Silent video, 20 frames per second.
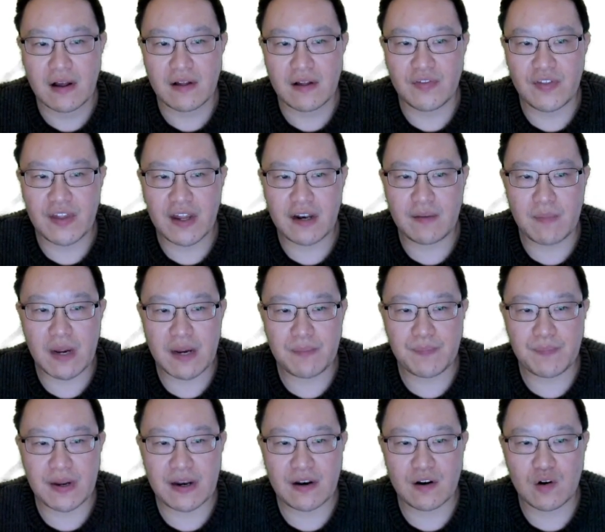This may
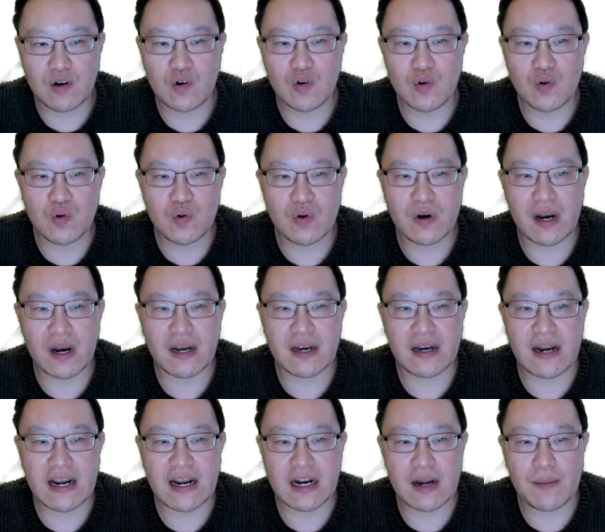include
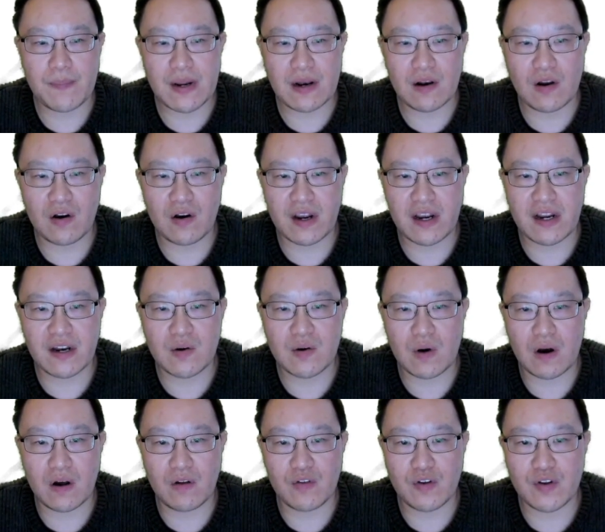data belonging to
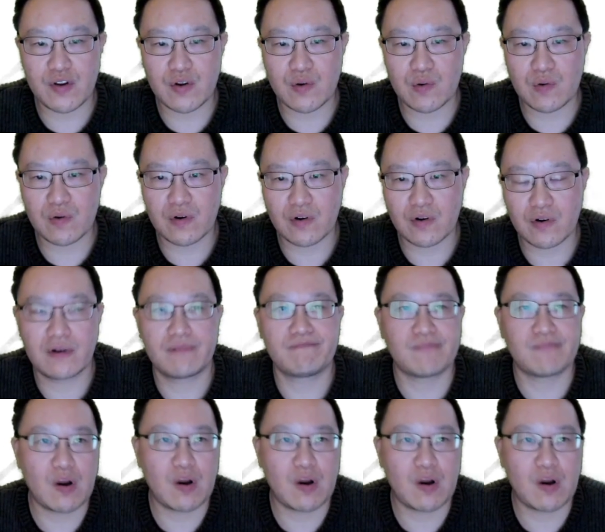other users.